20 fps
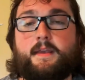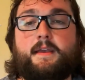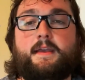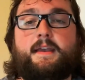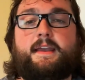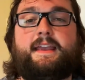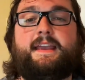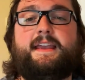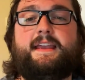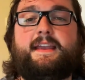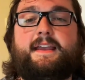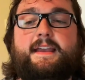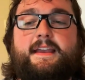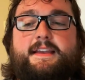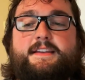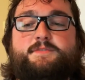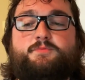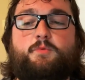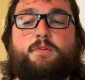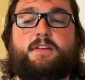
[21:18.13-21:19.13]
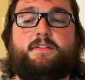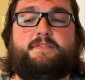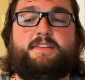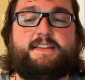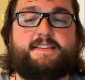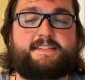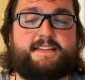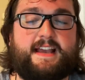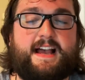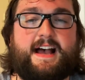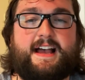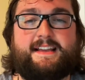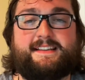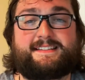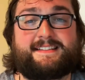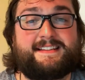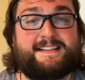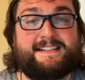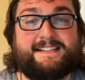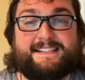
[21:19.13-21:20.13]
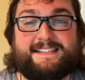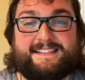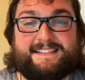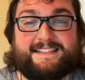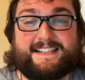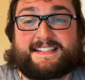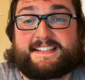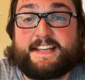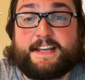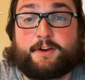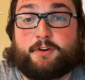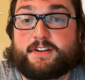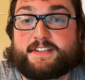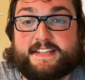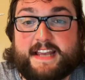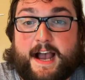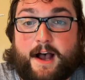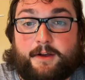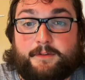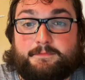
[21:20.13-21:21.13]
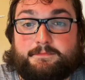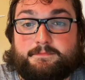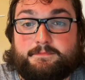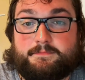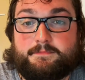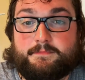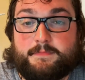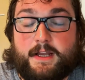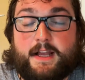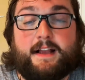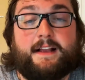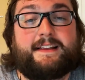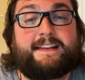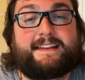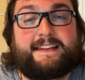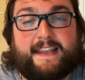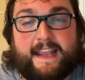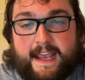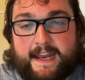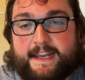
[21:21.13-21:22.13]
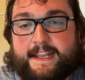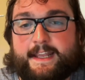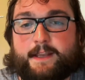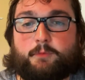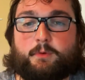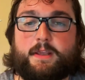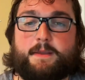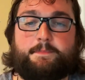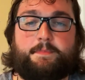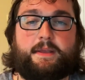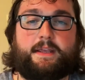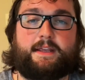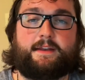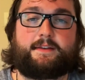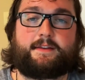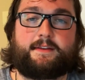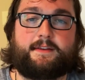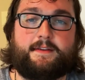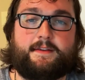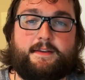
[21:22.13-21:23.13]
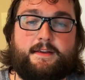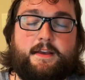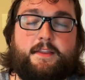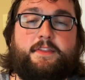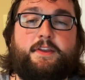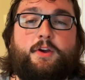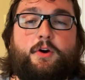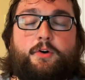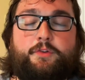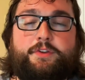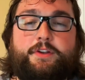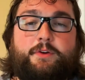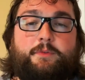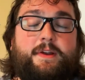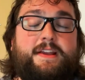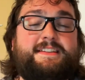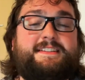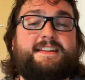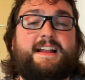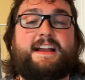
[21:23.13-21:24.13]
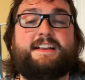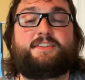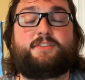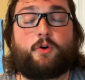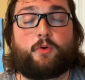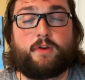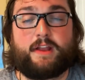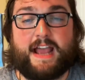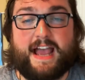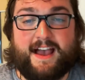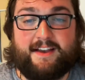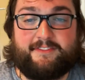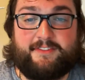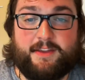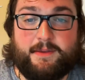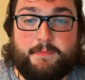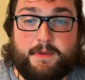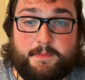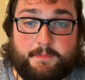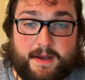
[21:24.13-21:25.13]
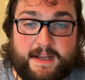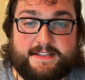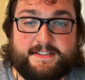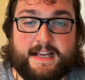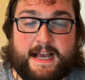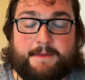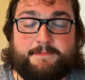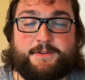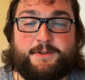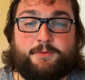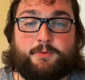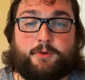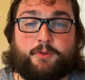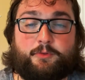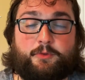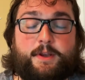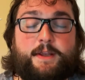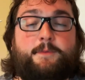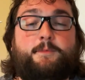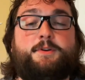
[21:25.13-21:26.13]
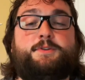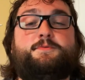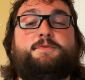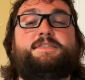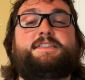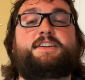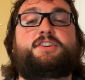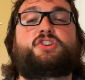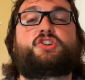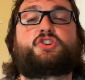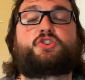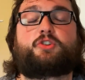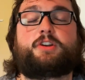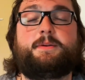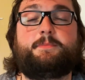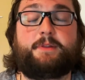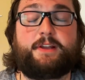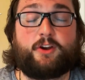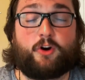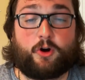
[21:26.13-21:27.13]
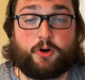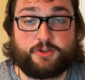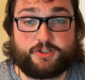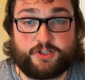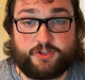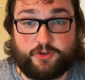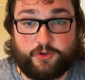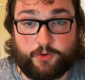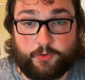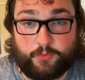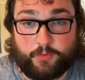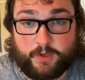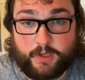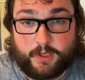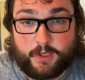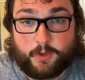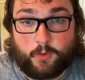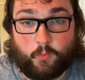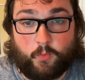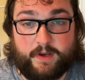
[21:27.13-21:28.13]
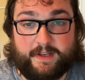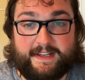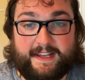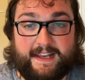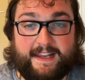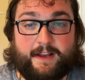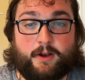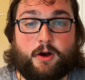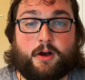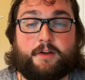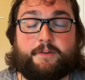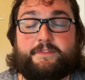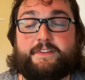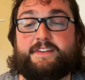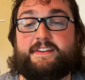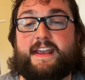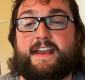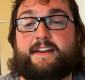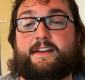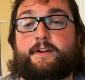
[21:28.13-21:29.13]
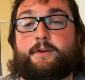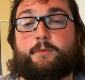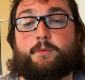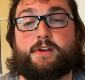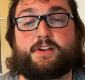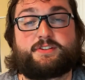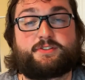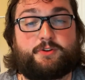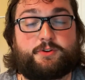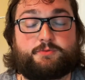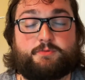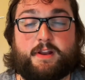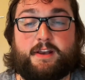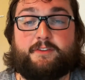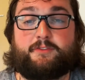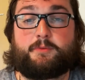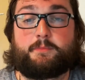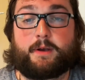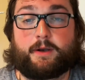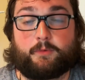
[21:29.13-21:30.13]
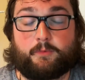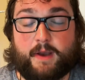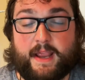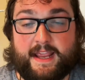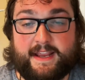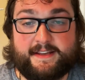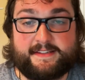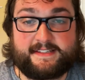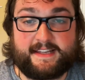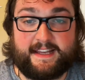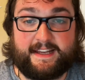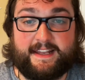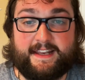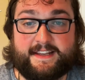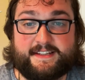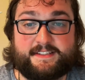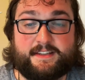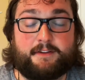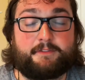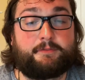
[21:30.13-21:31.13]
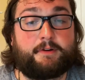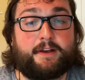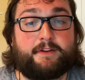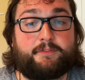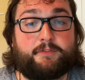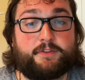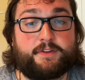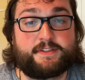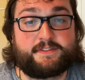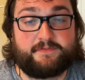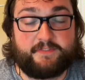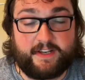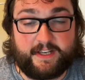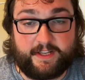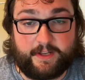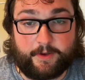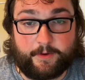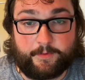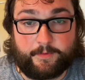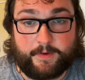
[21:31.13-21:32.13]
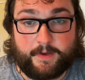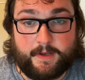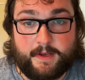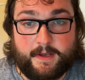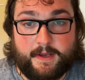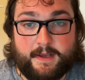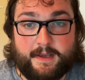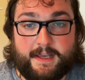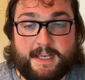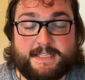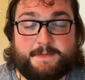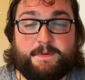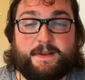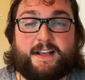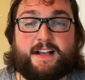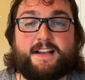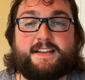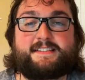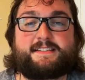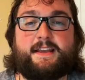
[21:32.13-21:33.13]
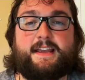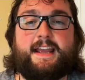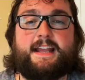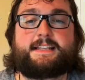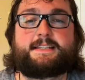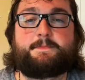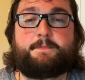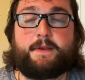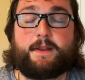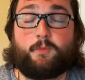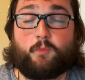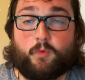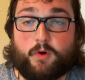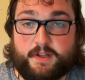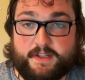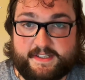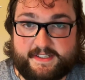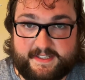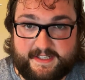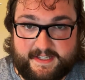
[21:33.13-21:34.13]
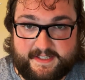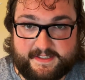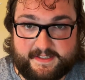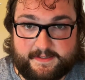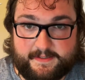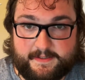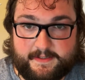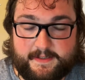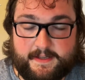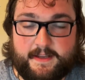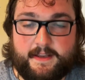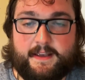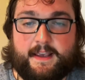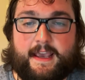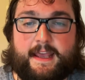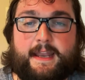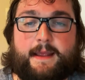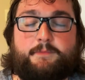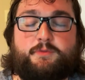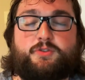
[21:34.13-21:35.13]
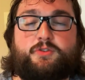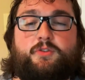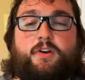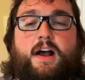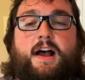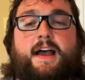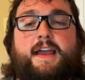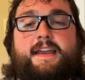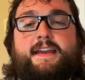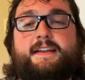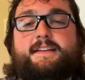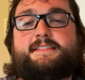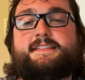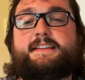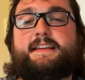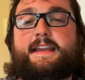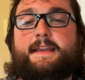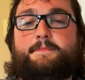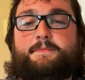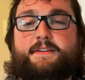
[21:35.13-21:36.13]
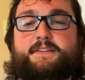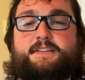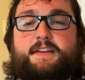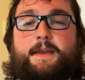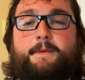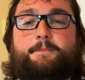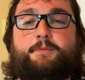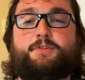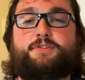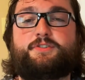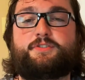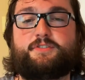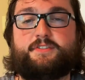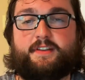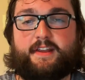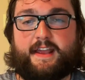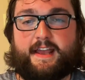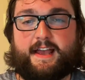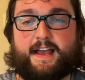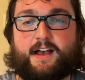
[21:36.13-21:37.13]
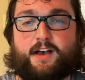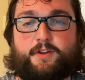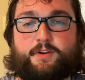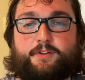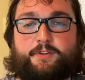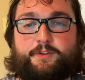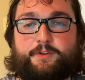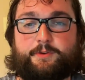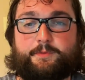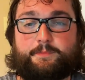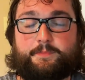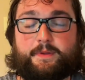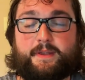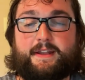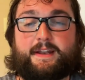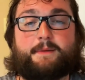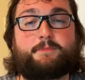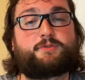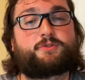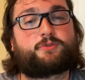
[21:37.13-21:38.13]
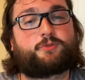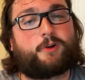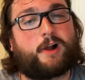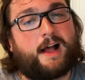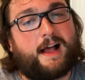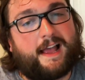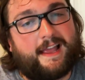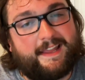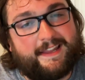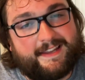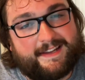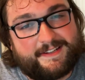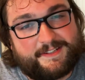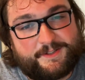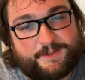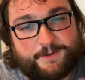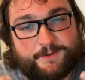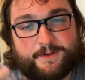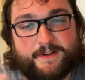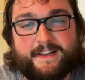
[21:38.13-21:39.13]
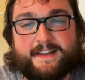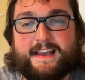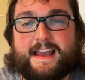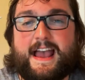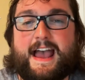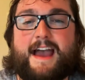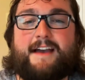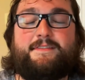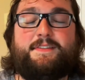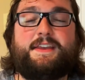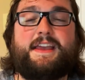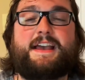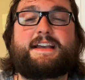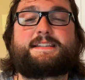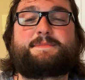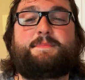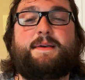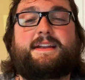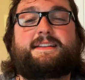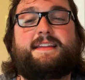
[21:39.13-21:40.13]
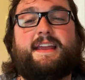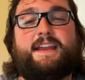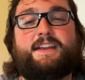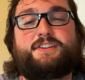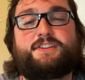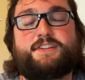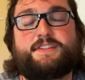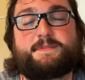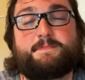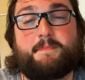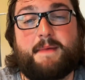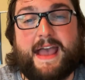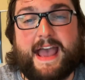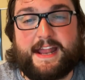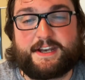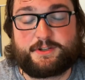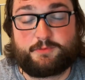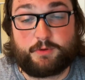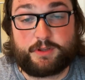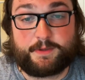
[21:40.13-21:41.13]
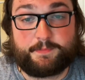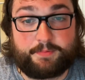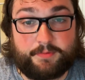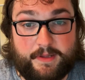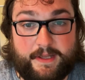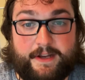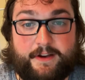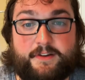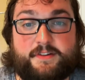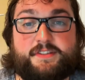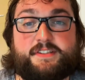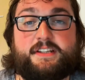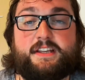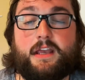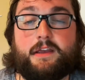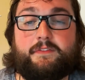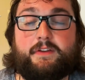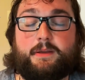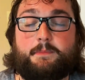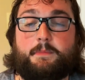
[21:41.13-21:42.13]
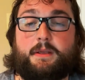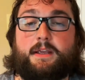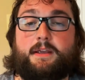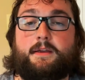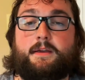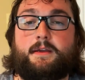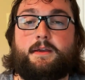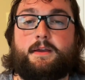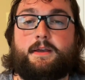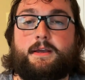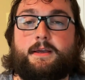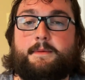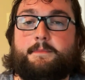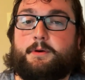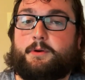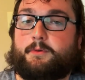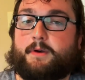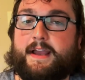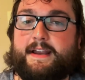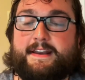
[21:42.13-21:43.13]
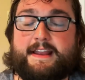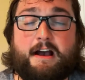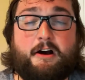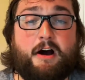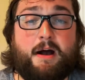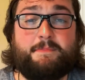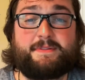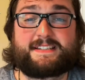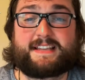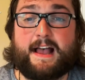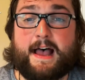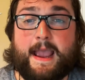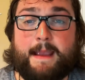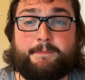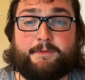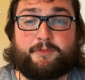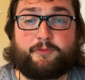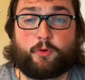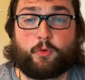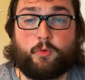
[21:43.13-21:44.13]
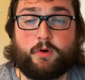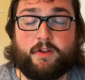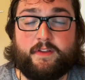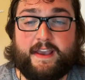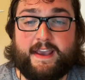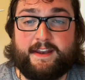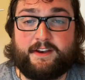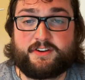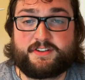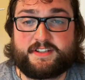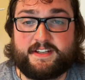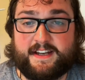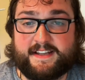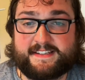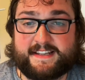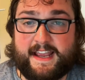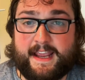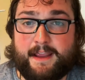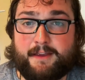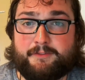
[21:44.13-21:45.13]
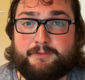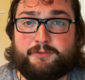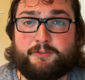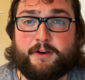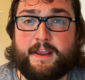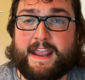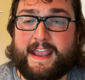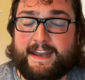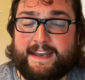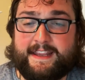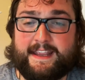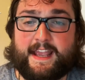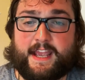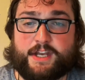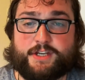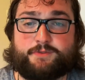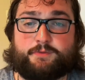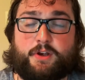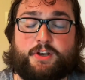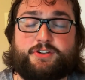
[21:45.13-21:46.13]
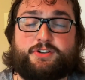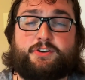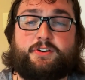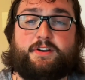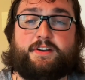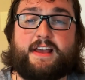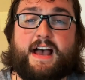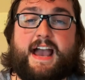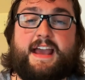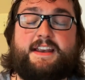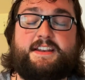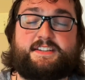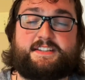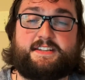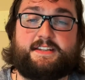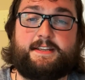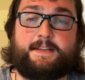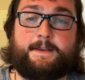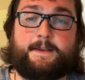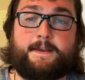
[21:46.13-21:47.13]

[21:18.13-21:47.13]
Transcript: He is one of these guys, the secret's out. Can he repeat? The only reason I don't have him in my top 2 or 3, which was extremely hard to do when getting all of the data and research ready for my ranks and getting stuff ready for this video, is because it's been one season. And I'm trying to keep the temperature down a little bit. I'm trying to have the expectations match what the player is giving me. But right now, I'm as hyped for Will Anderson as I am for any edge rusher in Dynasty.